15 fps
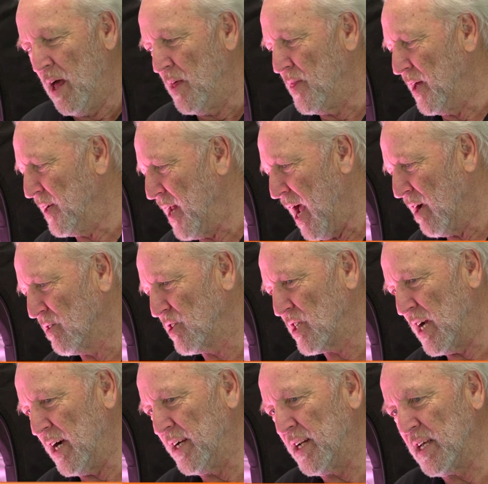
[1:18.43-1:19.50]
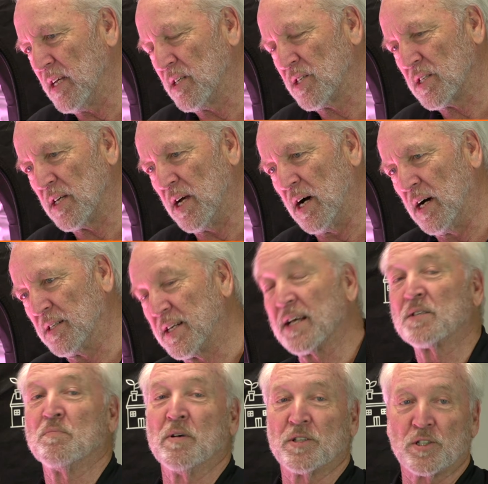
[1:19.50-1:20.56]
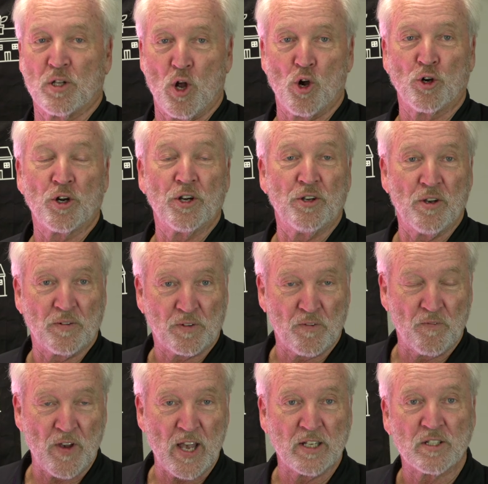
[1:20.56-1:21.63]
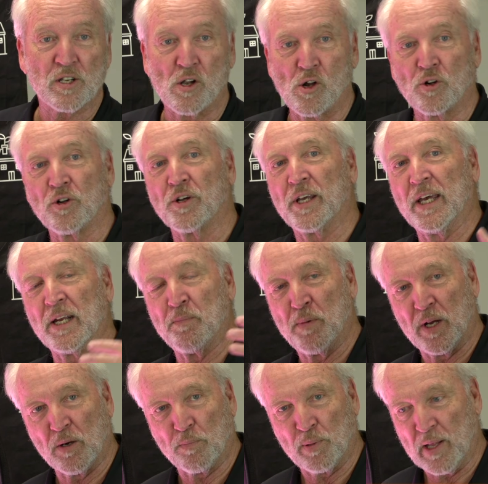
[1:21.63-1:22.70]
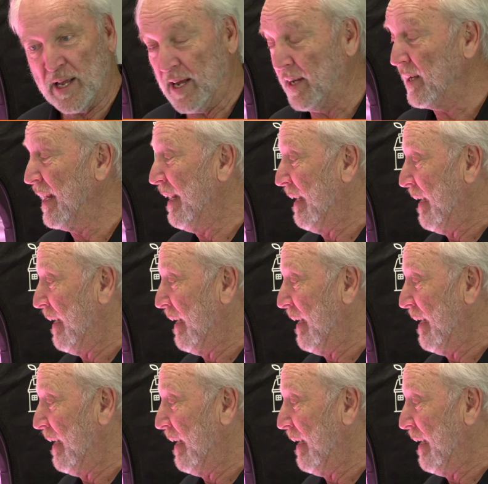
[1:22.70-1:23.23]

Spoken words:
The downside is it takes much longer. You have to veg longer, get a bigger plant.